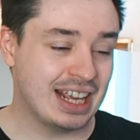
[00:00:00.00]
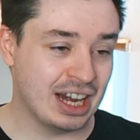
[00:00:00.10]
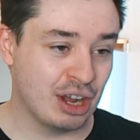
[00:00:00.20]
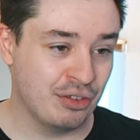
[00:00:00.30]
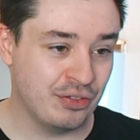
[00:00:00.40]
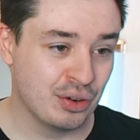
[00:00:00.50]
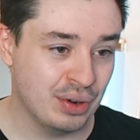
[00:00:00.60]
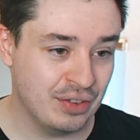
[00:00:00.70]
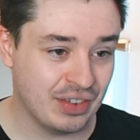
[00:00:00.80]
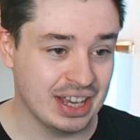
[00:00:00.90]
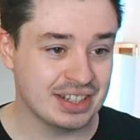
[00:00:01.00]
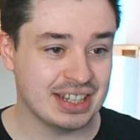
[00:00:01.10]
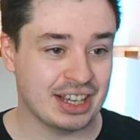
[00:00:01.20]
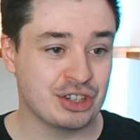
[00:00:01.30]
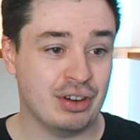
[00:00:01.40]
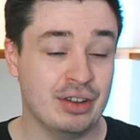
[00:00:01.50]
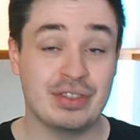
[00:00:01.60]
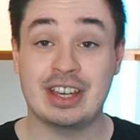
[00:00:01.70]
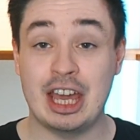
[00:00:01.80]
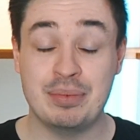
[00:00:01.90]
getting over for, uh, for his second try of the
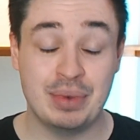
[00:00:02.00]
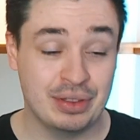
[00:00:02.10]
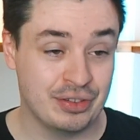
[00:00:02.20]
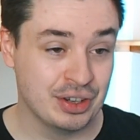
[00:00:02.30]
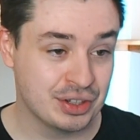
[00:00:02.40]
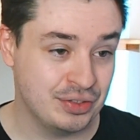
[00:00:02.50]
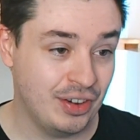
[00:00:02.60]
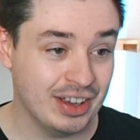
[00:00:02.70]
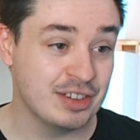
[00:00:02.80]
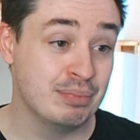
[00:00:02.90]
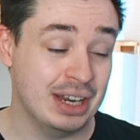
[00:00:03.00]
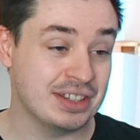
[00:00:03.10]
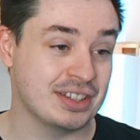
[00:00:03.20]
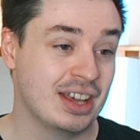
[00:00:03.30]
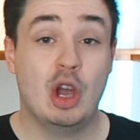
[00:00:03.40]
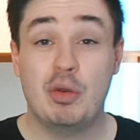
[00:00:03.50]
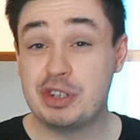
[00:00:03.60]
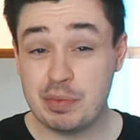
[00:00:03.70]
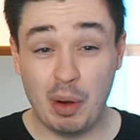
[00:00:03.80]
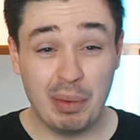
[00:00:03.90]
game in the first five minutes, which
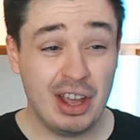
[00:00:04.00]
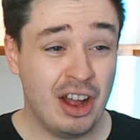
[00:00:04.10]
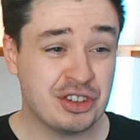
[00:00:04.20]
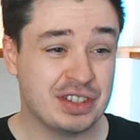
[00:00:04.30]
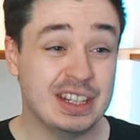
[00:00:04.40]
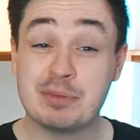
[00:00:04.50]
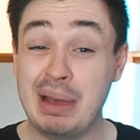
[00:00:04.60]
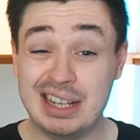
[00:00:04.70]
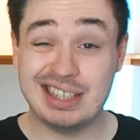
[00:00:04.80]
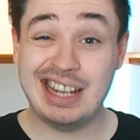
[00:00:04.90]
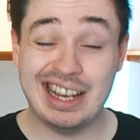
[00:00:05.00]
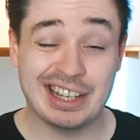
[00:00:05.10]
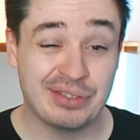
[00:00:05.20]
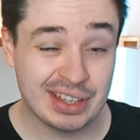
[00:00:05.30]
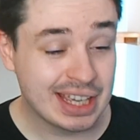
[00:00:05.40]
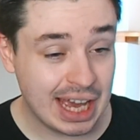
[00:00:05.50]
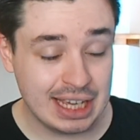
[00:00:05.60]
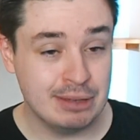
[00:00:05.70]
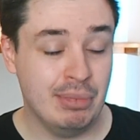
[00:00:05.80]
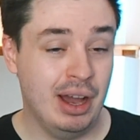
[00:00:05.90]
is probably Argentina's best attack of the
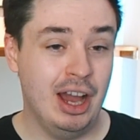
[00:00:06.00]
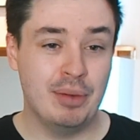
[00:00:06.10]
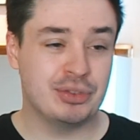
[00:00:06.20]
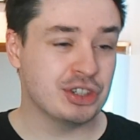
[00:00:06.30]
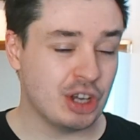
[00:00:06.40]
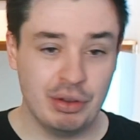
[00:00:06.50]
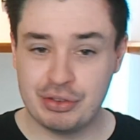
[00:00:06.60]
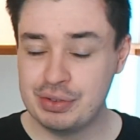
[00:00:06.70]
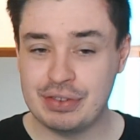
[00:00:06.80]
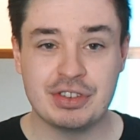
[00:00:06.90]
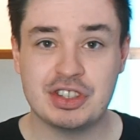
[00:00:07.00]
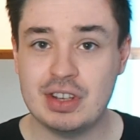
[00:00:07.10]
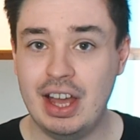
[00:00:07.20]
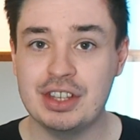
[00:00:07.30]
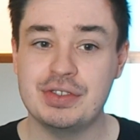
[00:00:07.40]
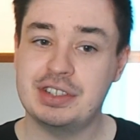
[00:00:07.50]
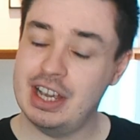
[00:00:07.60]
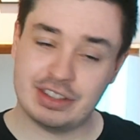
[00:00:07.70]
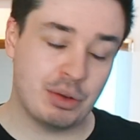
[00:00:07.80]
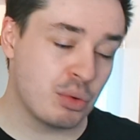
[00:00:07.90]
game. Um, just going through different styles of
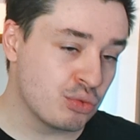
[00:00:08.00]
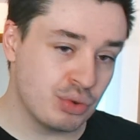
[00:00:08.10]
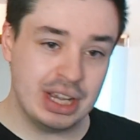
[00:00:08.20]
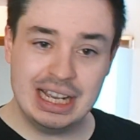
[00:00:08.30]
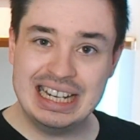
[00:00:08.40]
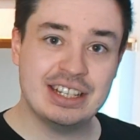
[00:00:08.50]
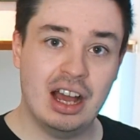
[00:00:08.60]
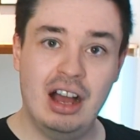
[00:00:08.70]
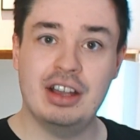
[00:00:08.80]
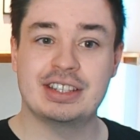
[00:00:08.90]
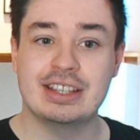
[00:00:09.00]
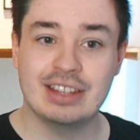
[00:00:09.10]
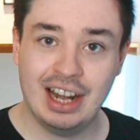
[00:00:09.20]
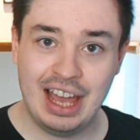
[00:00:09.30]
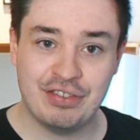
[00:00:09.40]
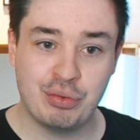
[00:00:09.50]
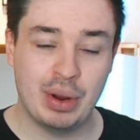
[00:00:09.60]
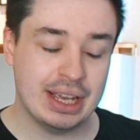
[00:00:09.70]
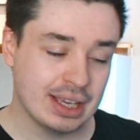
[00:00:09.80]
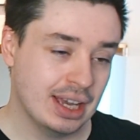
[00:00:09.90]
attack, they were really targeting the left
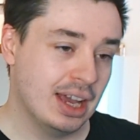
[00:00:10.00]
wing